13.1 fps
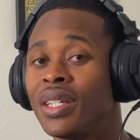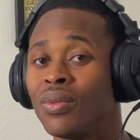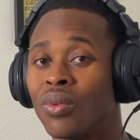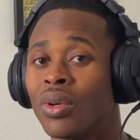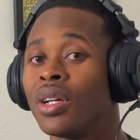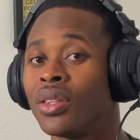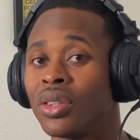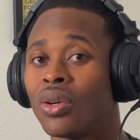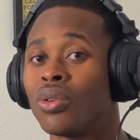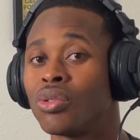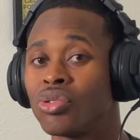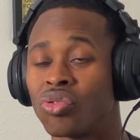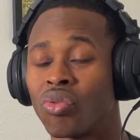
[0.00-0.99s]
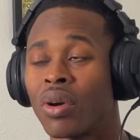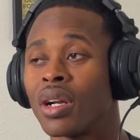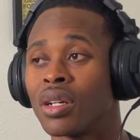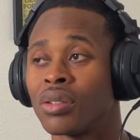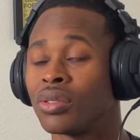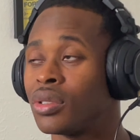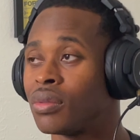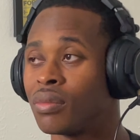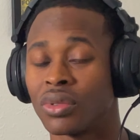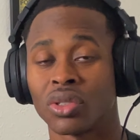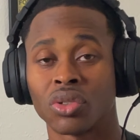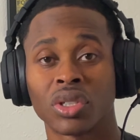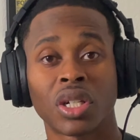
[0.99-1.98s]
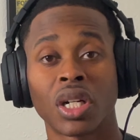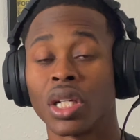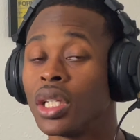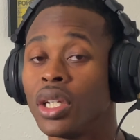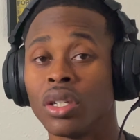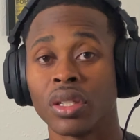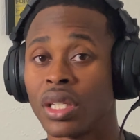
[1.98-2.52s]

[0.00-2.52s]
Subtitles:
won those rounds clearly.